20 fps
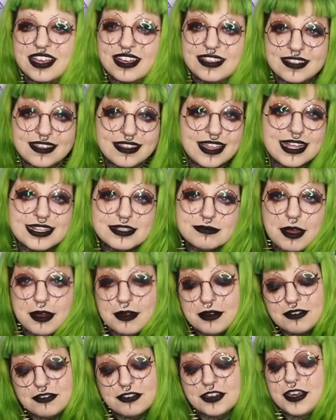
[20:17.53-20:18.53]
So that's my
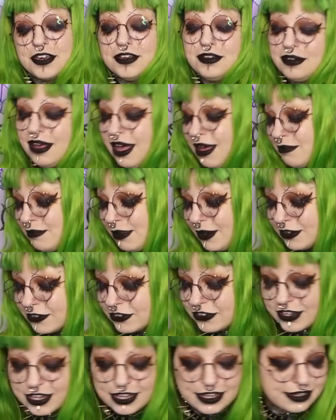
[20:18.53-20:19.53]
review,
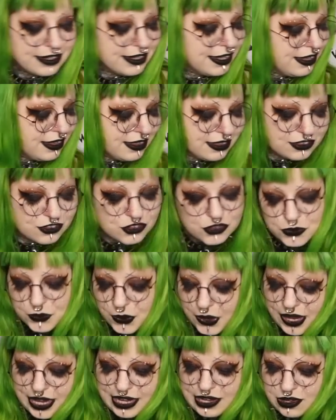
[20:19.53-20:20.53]
unboxing, little
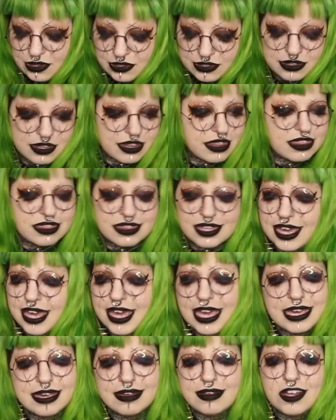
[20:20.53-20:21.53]
try on
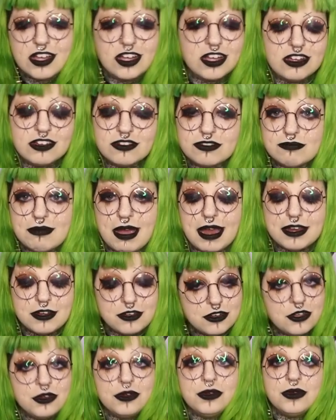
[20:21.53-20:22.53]
thing of my
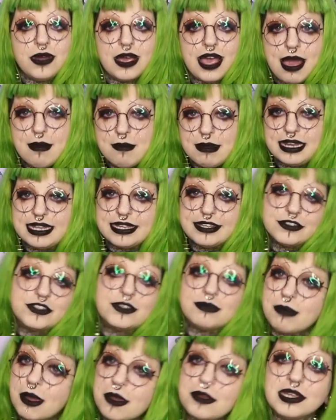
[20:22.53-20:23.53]
new Emily
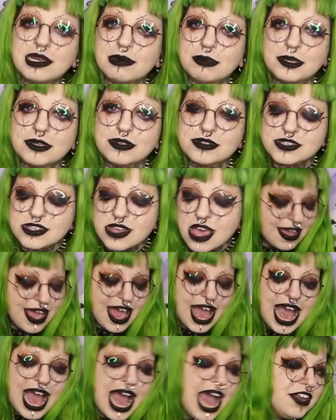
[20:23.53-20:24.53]
Demonia boots.
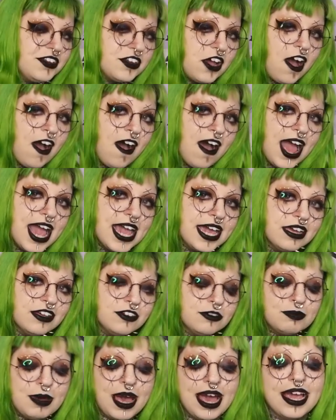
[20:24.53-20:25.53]
Had I
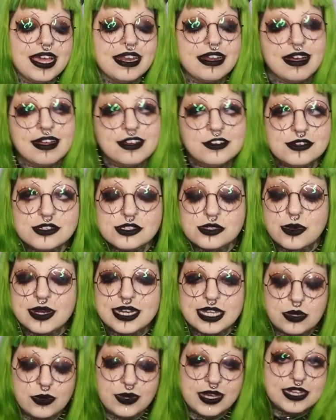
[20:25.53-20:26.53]
have paid
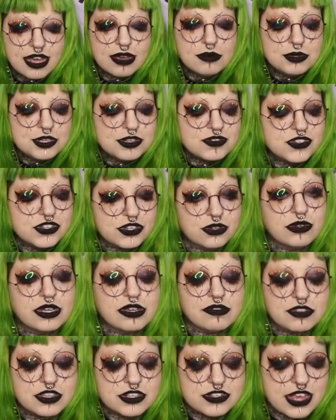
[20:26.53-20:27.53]
120 quid, I would have still
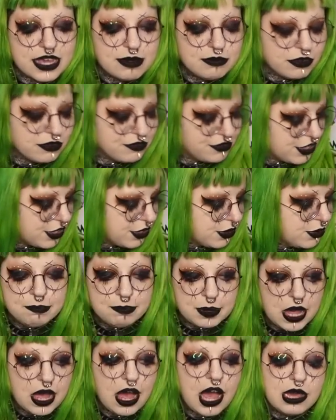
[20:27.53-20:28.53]
give the same review,
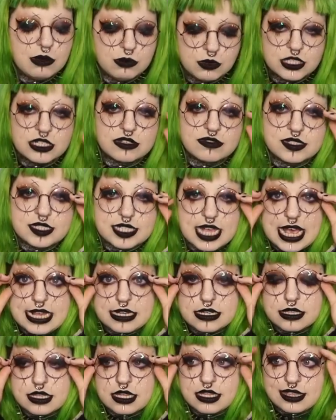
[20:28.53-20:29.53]
but I would have
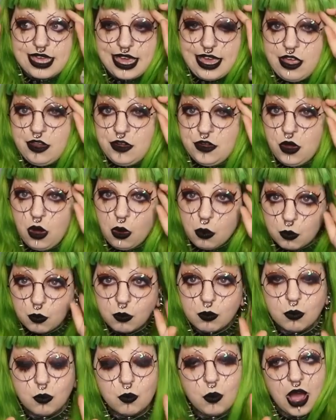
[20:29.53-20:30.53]
said that they are not,
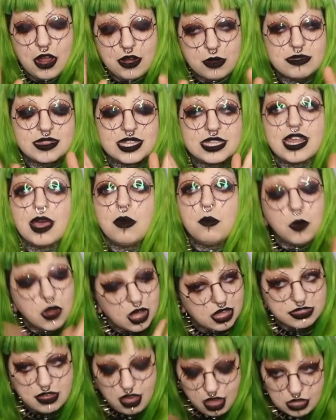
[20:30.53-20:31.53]
I don't think they're
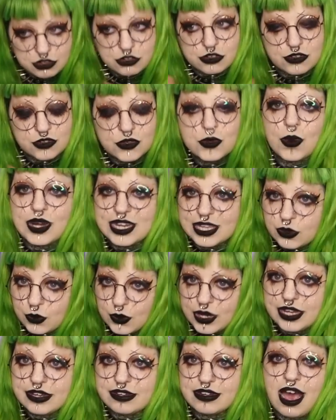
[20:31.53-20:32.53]
worth 120 quid.